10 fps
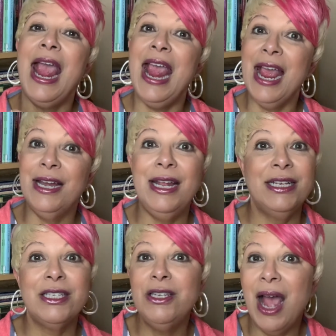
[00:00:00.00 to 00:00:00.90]
And
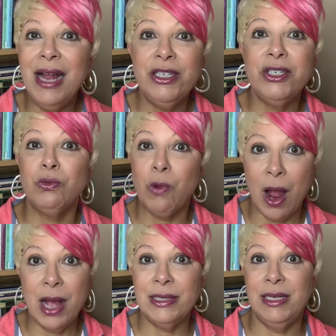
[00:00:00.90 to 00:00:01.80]
it's not just
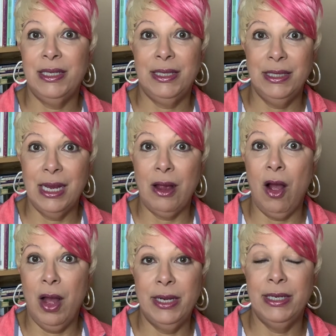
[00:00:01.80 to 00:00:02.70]
Roz gets
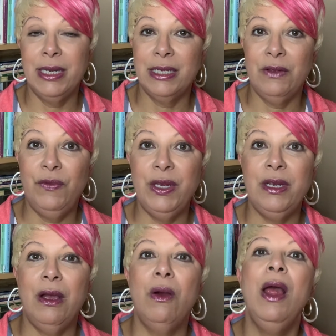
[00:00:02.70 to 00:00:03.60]
on and does a
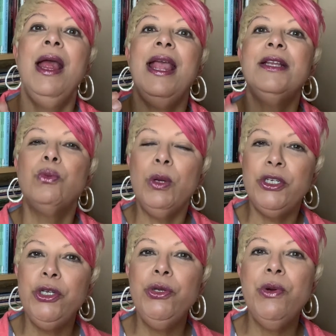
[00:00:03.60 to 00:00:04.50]
video. It's what
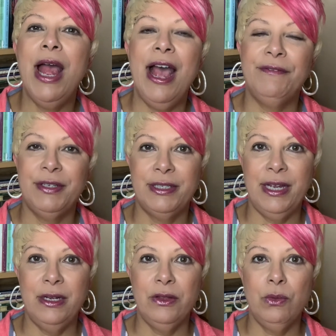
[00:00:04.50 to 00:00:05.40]
you have to
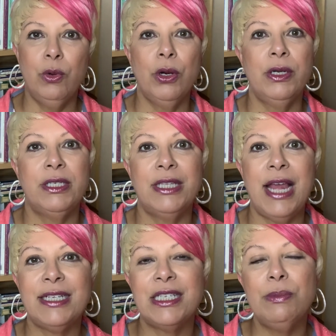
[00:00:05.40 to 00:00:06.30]
say to the world. It's
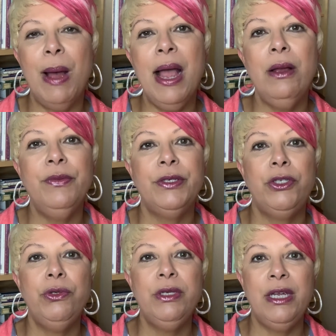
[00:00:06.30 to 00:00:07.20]
that smile that
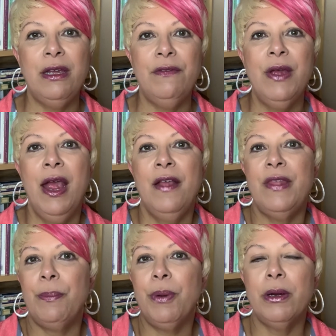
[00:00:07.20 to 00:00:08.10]
you give
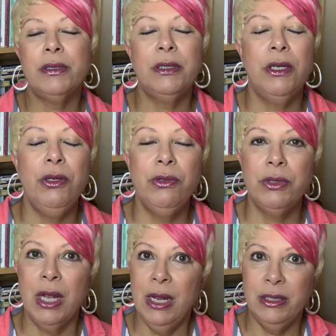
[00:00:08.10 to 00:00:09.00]
that person who's
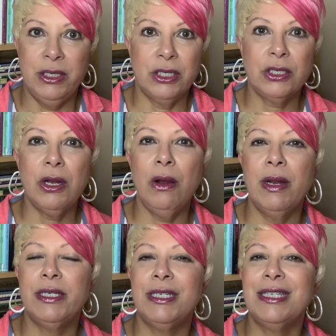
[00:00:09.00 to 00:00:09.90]

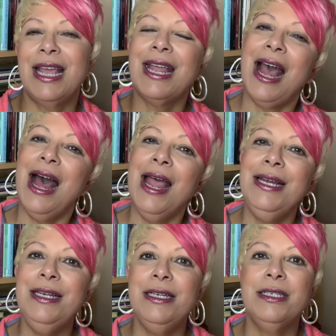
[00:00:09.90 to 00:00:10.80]
discouraged. It's that
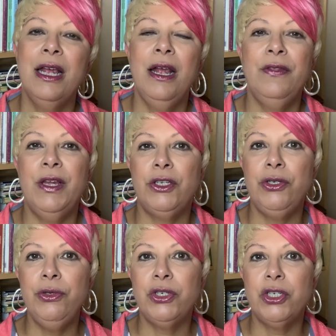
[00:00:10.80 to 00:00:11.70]
kindness that
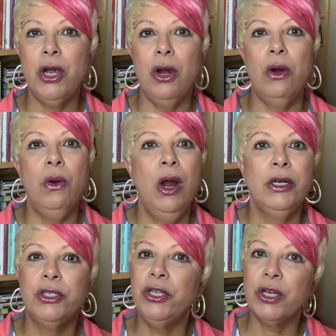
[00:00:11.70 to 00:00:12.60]
you show
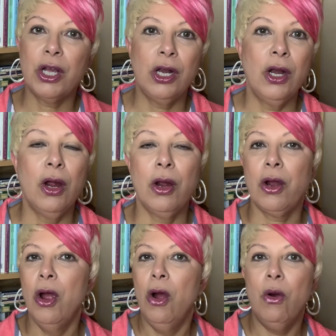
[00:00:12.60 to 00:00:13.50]
to the
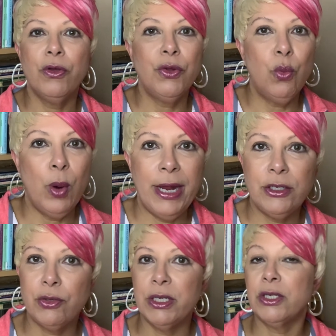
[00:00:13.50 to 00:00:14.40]
clerk or the
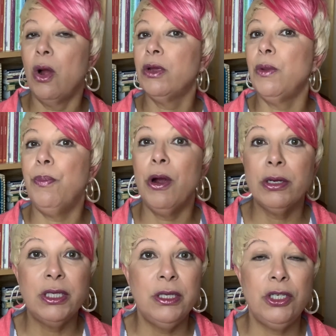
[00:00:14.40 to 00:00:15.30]
waitress or the
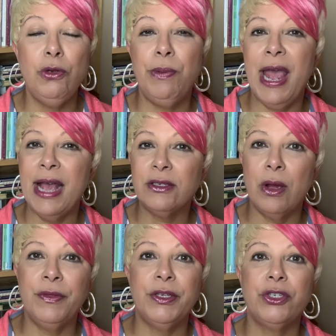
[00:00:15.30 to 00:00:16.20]
person that you pass
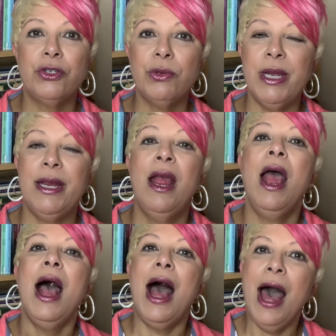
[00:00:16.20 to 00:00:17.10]
on the street.
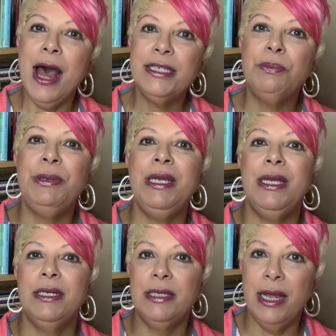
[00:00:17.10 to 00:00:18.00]
Us being
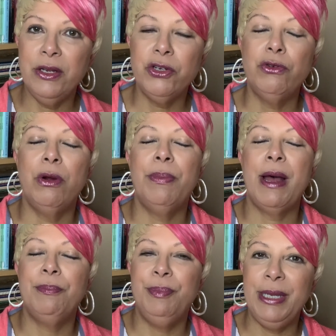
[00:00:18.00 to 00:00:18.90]
intentional
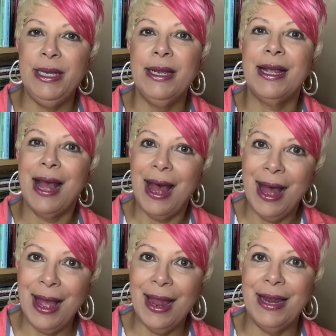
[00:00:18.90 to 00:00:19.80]
about being
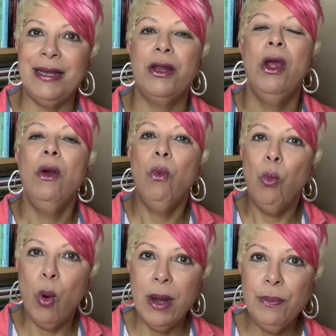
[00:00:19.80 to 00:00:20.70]
kind,
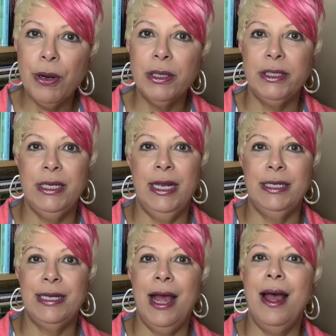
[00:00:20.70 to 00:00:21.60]
one person at a
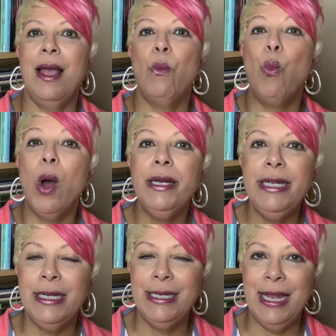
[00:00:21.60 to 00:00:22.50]
time, one
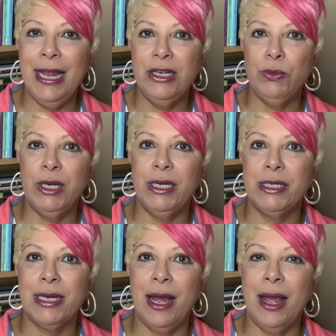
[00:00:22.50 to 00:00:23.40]
engagement at a
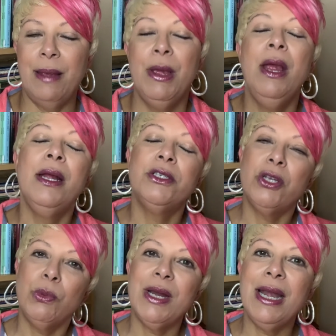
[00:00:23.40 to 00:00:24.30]
time. And so,
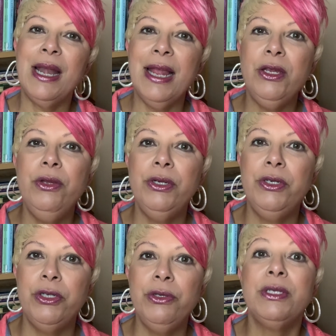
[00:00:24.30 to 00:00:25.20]
what I'd like you to
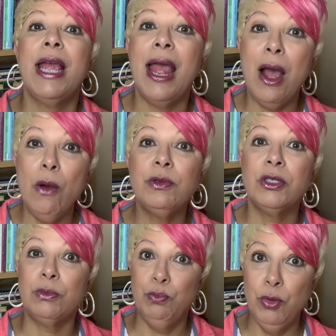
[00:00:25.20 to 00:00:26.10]
do to help
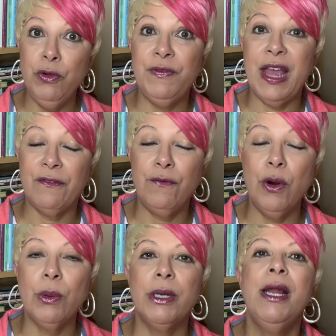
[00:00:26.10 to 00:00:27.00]
move that
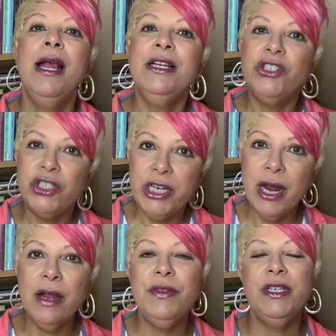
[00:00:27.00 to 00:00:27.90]
forward,
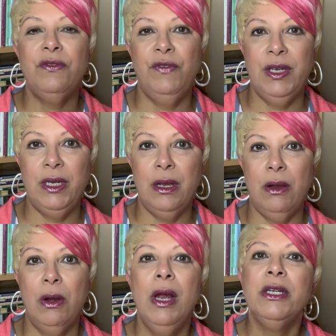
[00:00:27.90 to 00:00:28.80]
share this video.